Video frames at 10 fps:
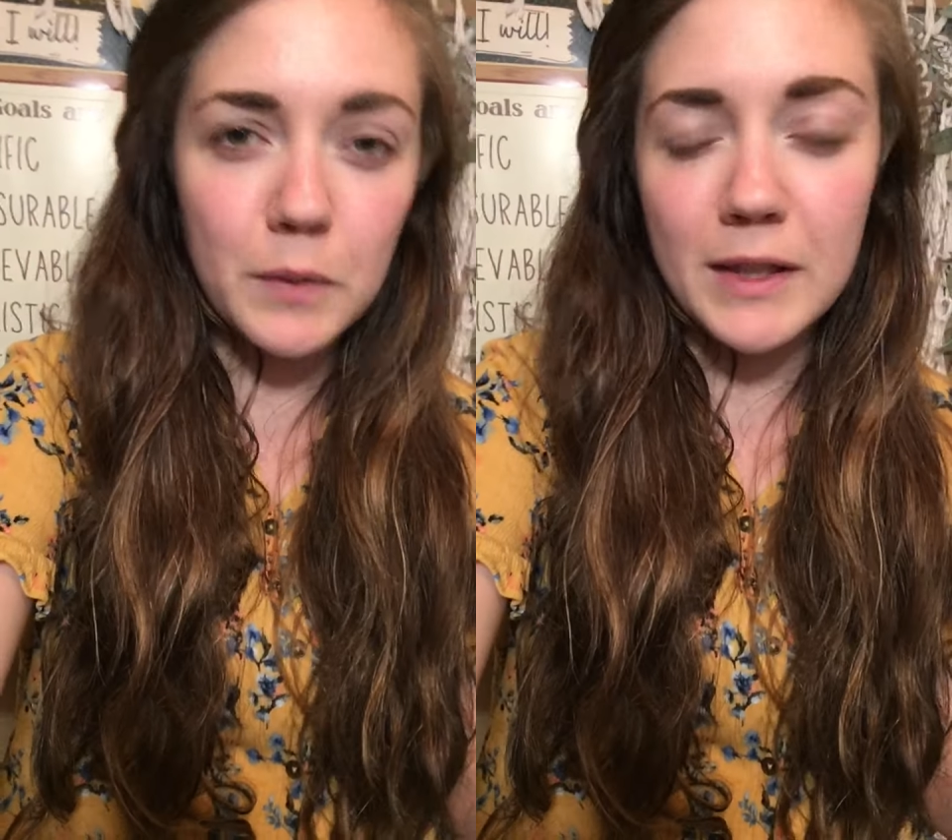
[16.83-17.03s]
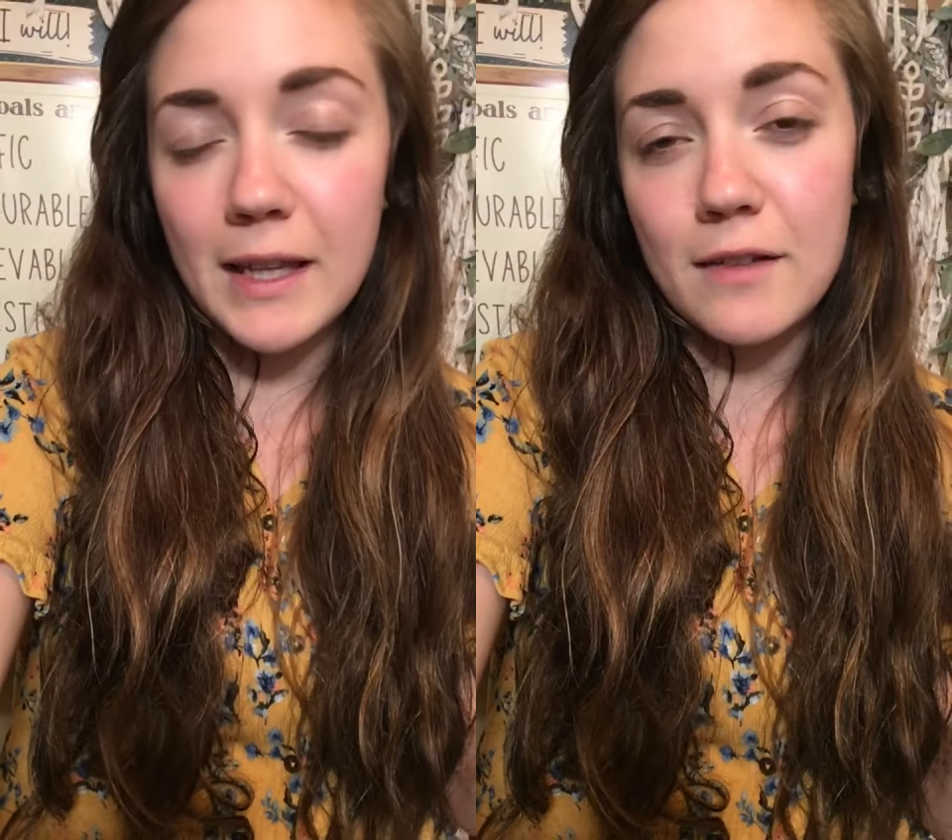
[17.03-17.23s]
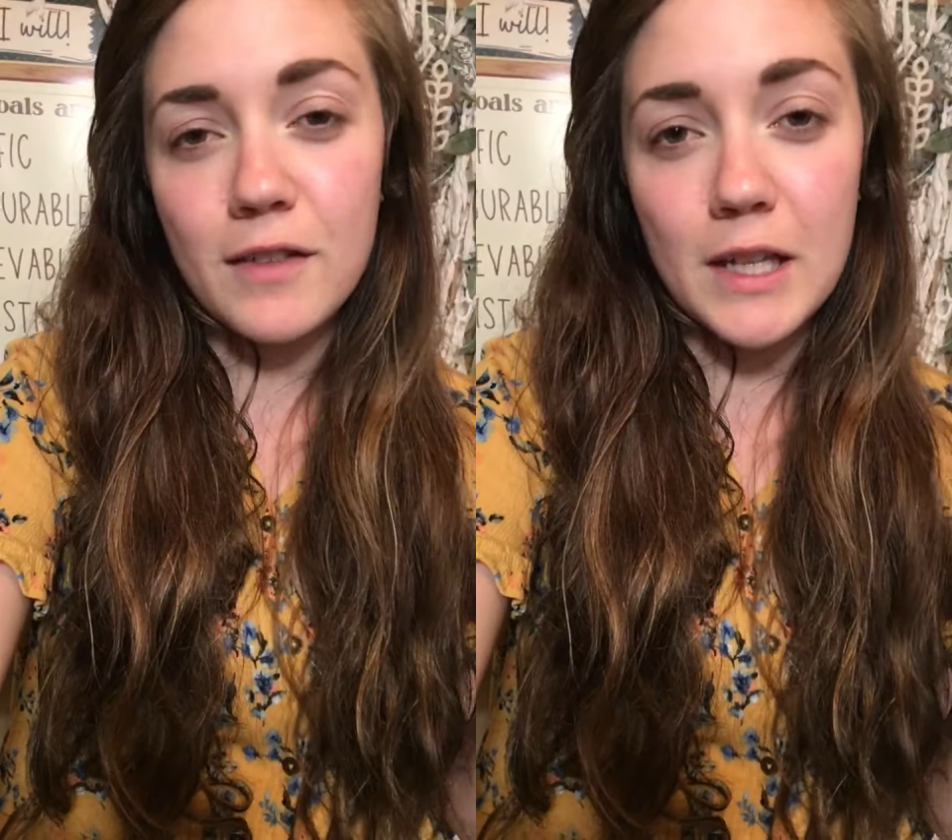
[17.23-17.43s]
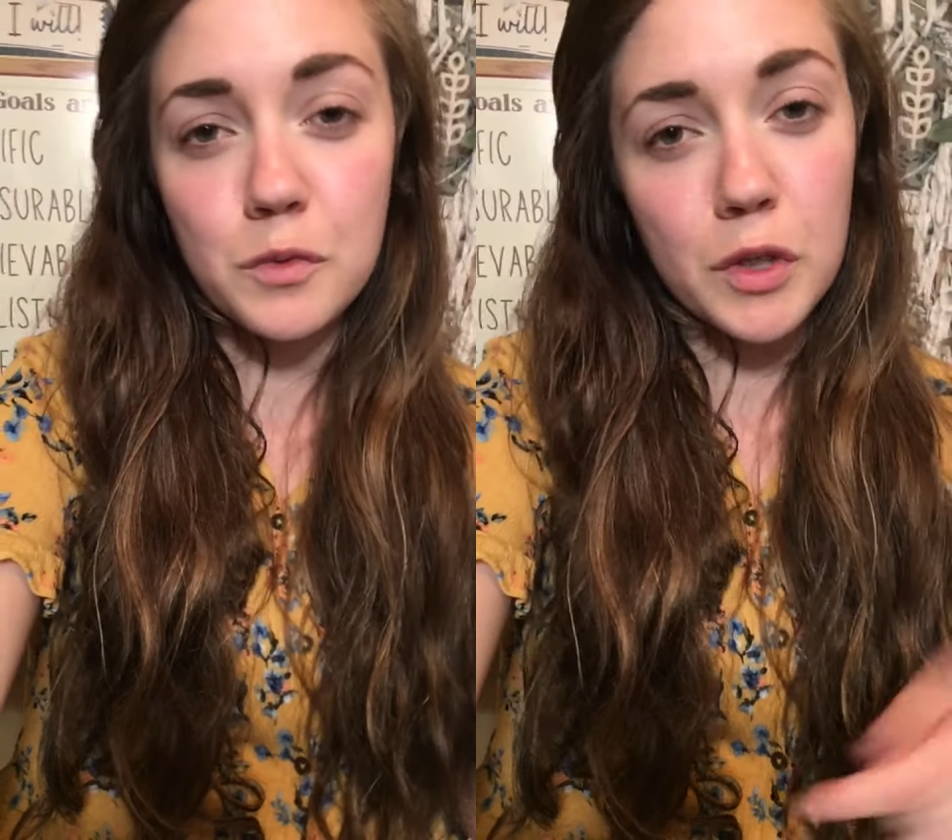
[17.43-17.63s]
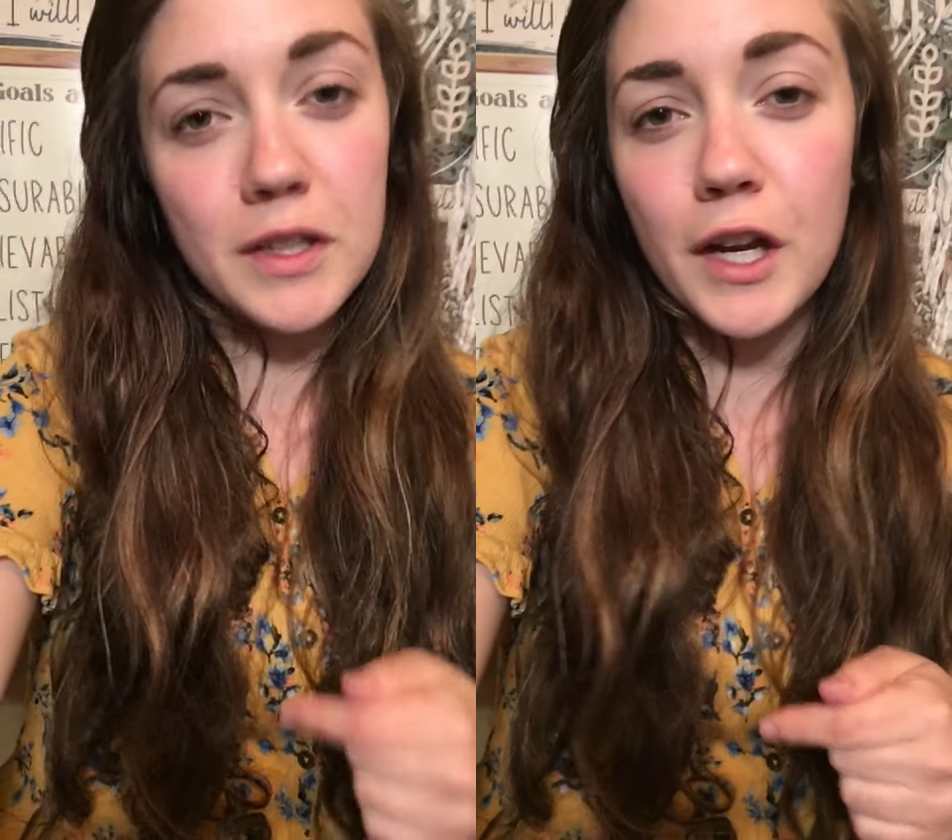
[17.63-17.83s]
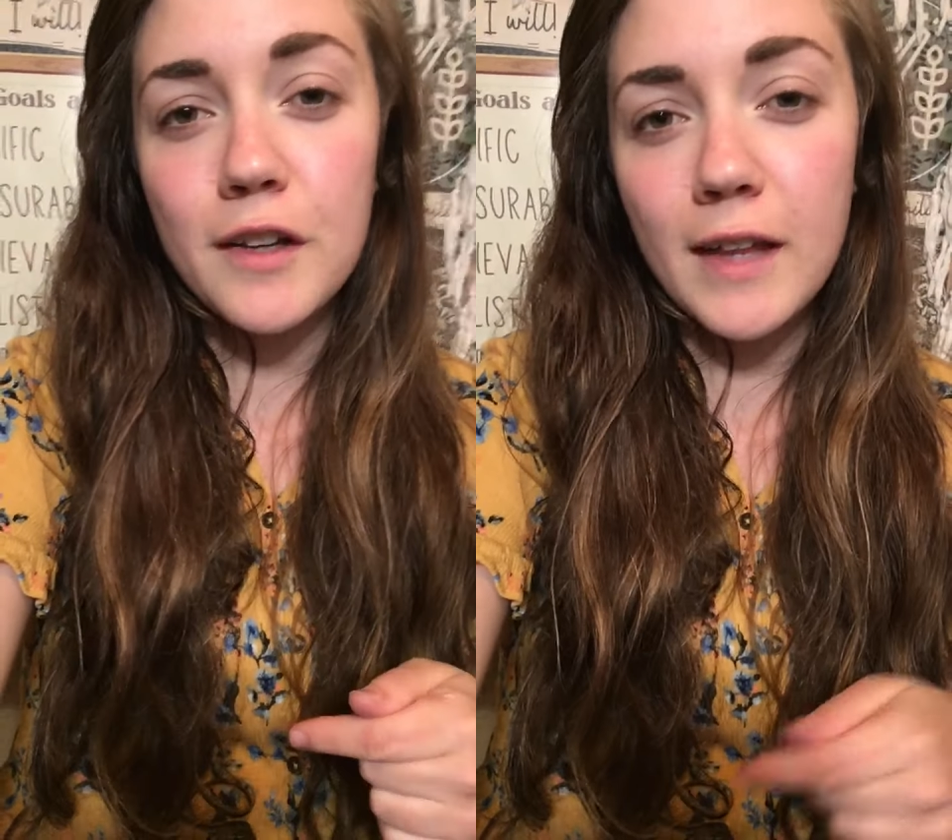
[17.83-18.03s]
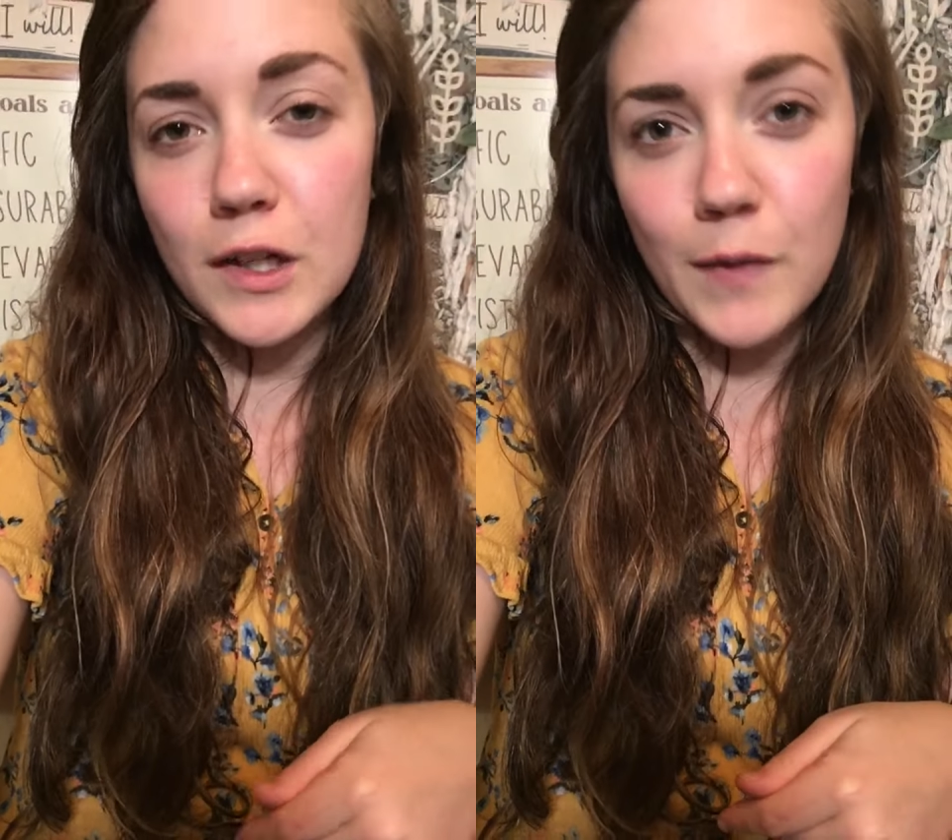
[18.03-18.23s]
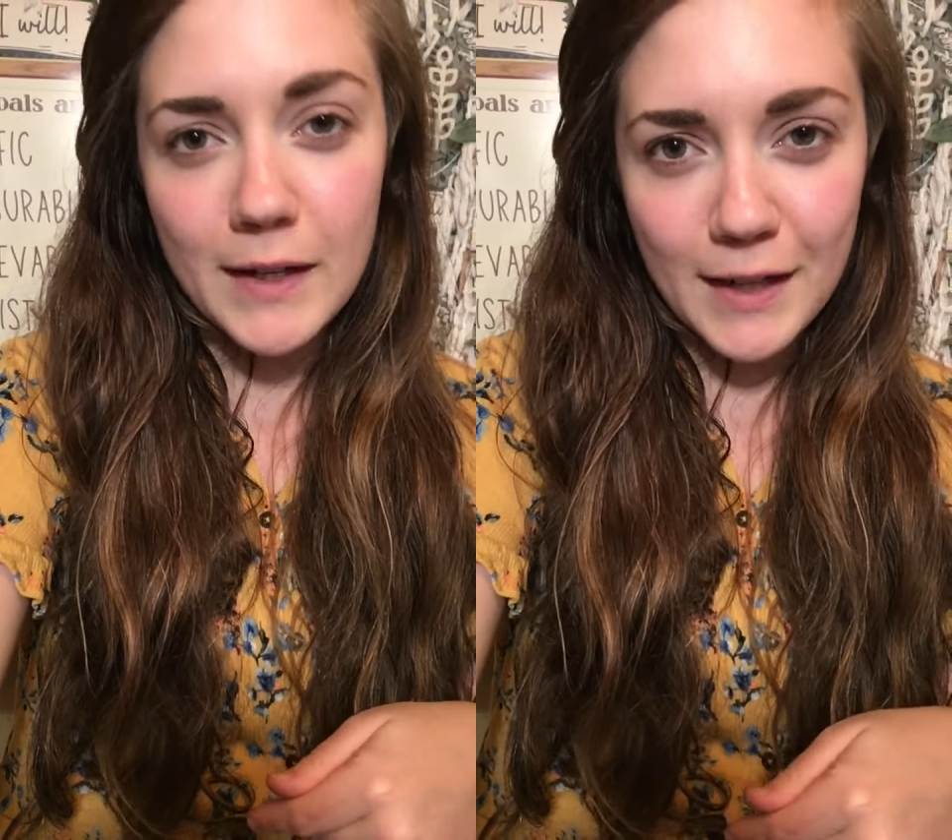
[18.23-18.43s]
We live in North
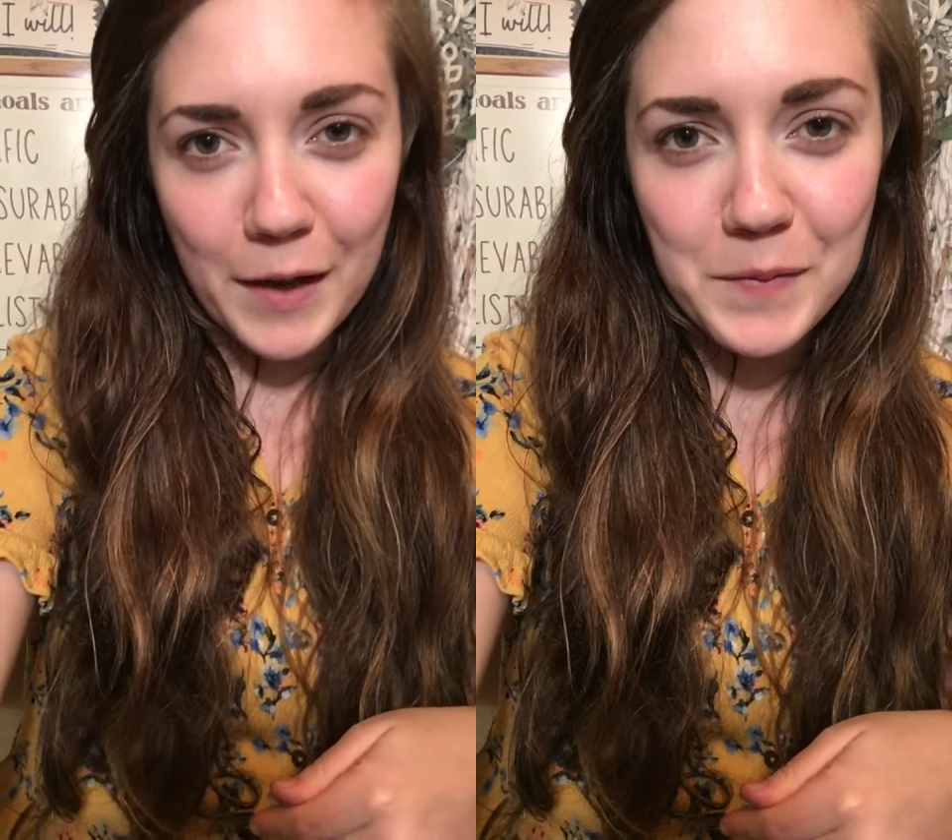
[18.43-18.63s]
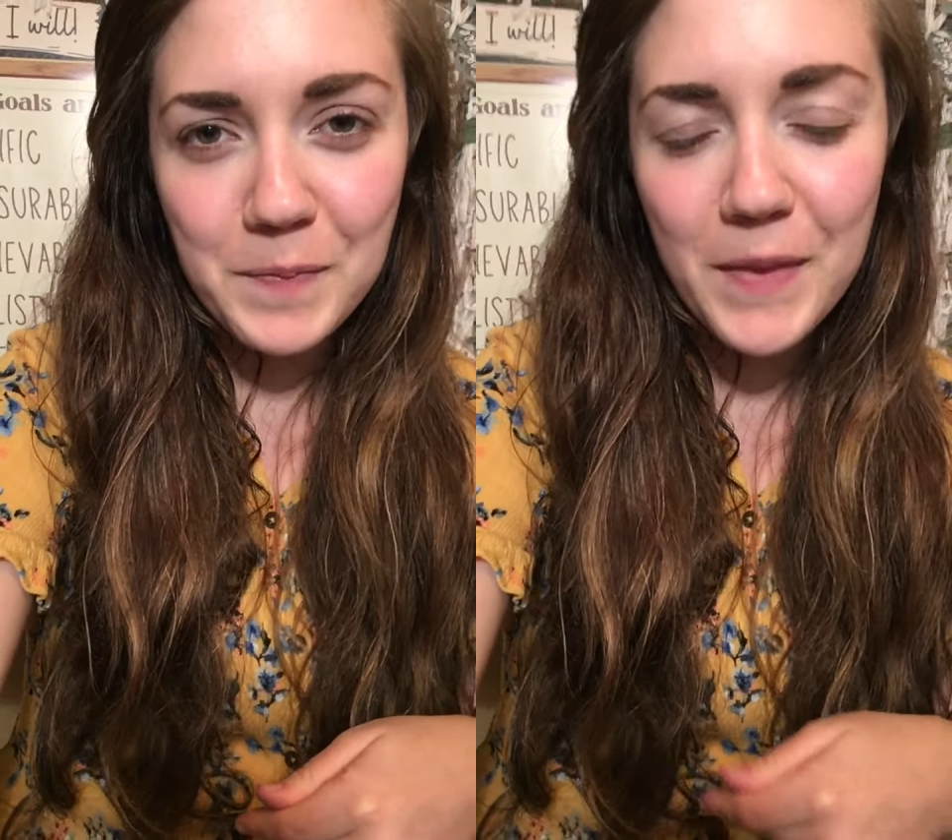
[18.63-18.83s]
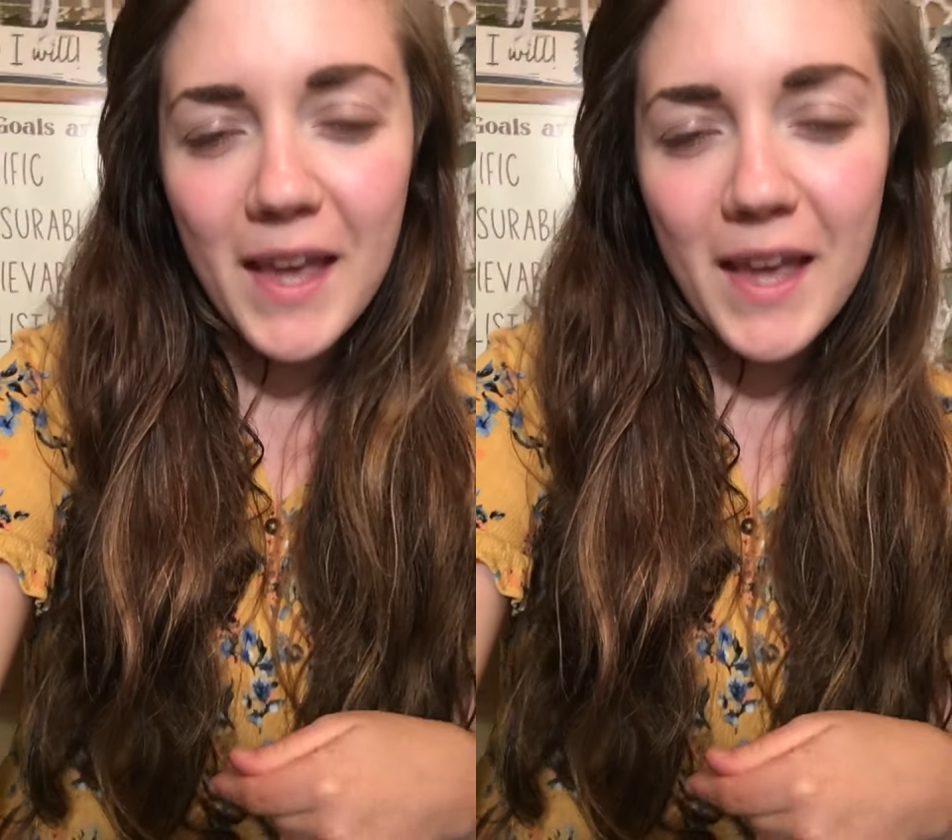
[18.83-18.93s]
Carolina right now.